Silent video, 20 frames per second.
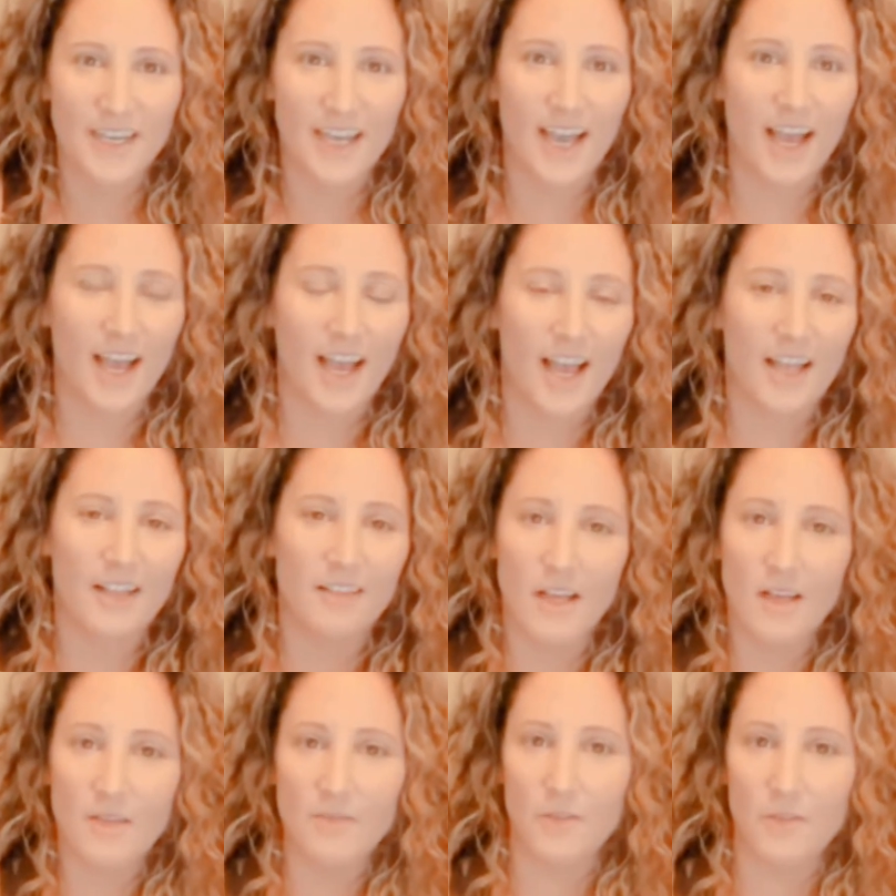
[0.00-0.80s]
I
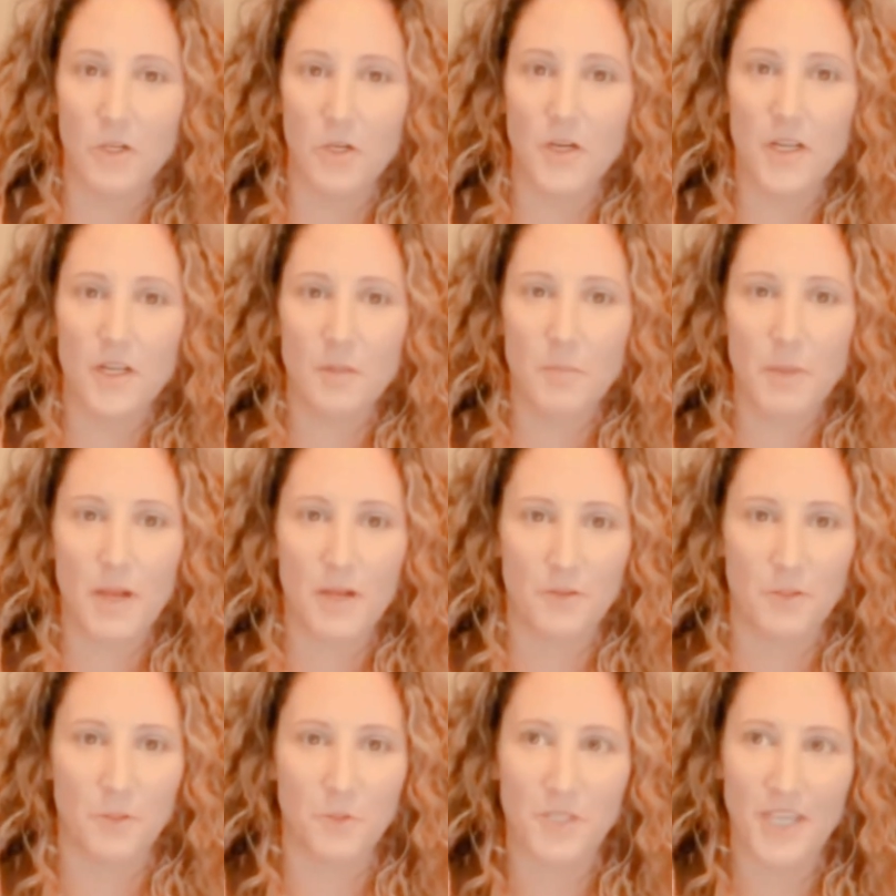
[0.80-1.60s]
love learning about
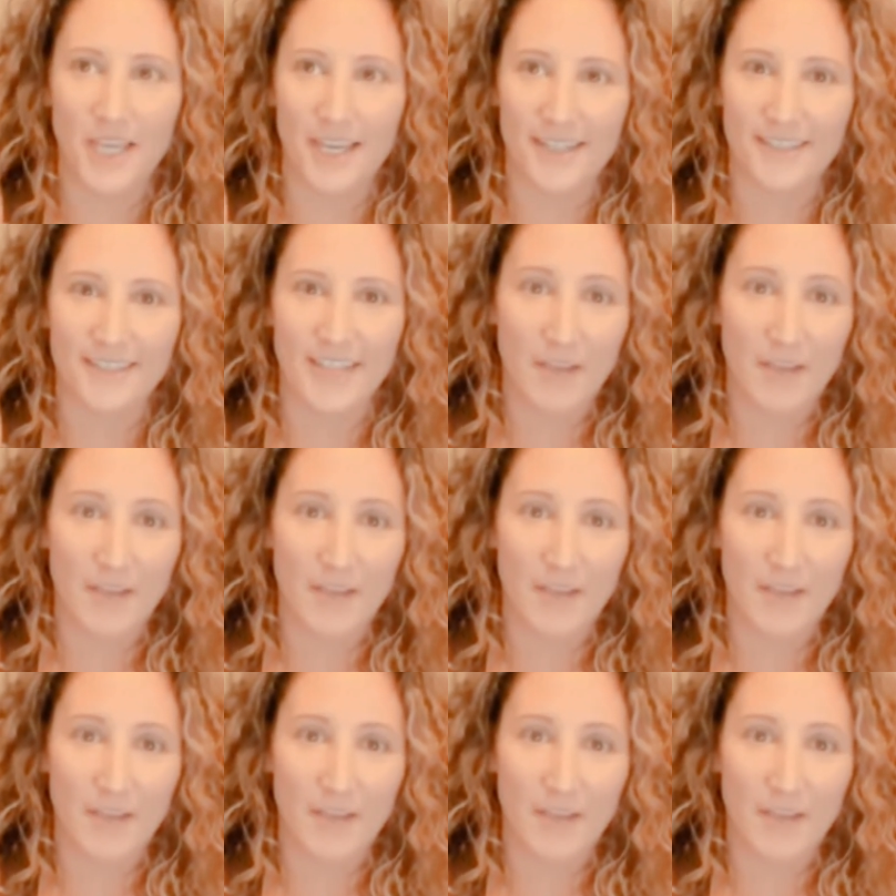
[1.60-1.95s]
new kinks.